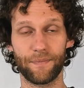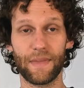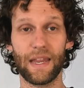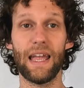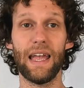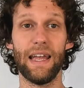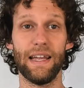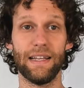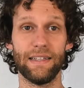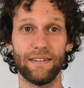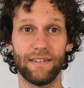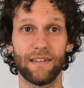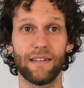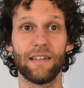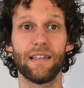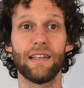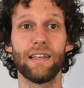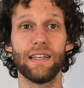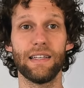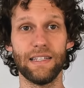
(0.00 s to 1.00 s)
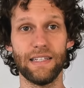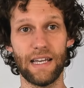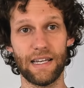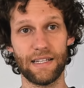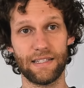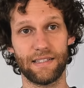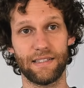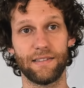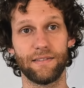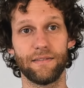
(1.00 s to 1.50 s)
And
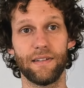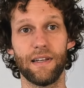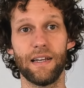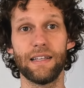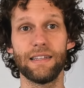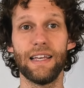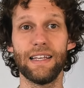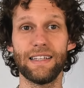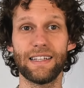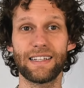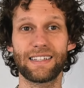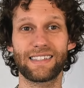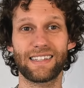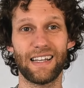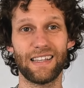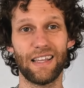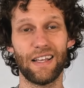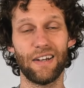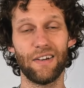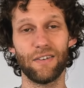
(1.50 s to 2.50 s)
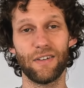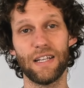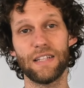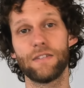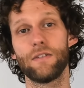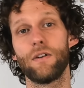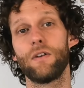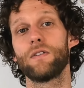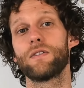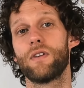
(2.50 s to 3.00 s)
yes, the index catalog is
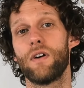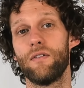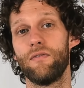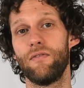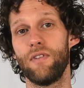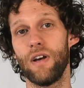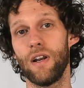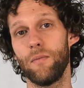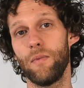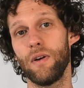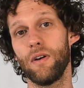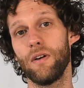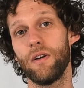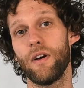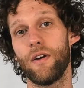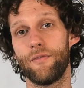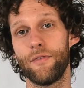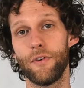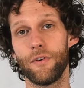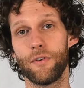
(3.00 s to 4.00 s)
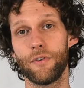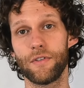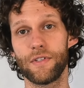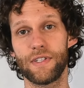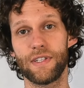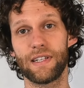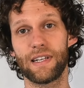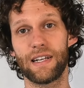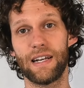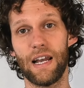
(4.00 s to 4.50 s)
also available if you're
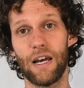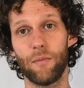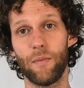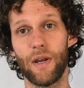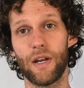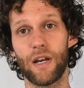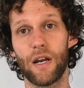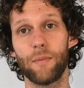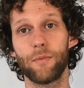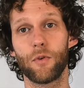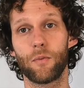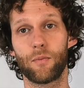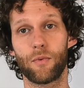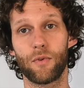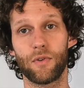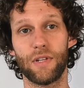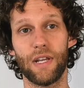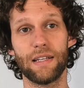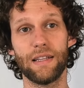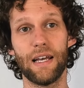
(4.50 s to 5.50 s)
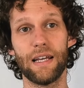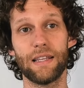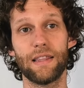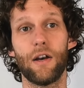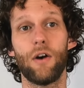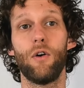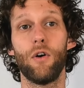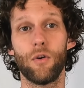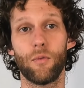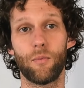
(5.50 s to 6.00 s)
using Cloud Backup to protect data
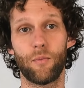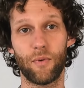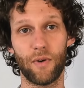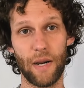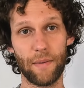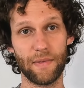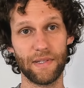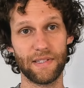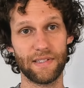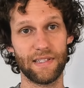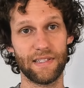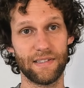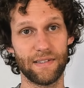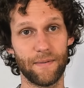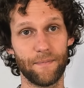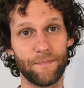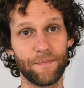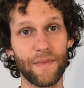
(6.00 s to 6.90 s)
on premises.